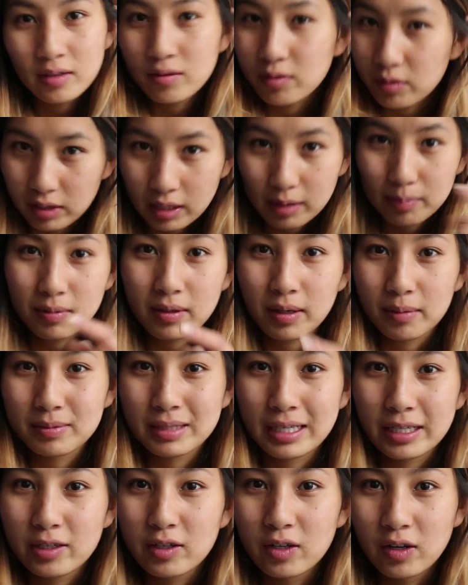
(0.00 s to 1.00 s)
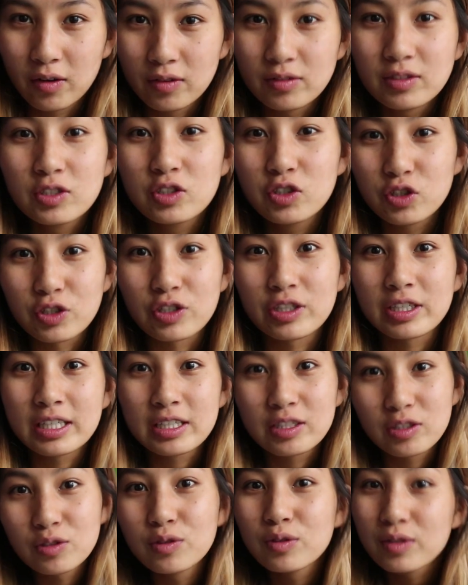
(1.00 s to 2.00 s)
We'll keep you updated on the journey
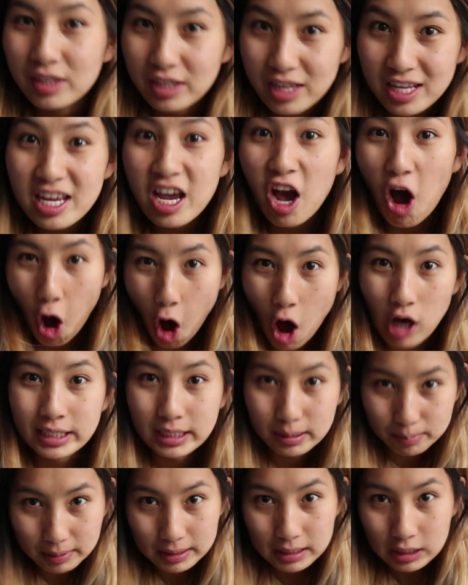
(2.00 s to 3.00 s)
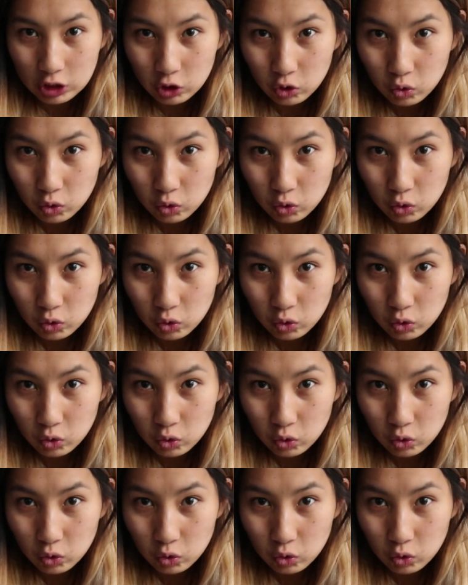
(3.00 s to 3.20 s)
to the hospital.